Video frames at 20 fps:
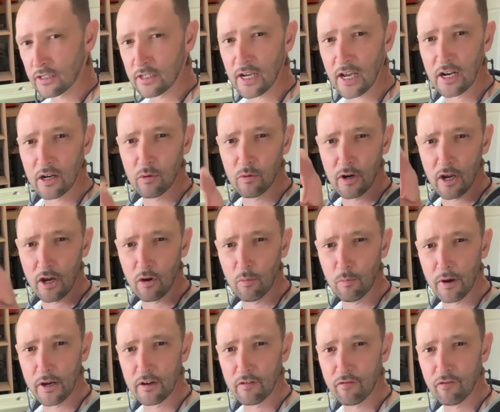tell you now,
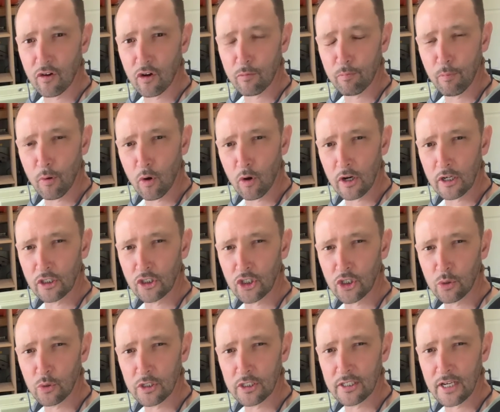Mind Football. I'm
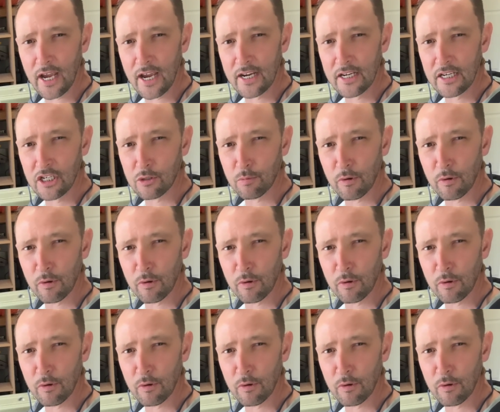sure Denny's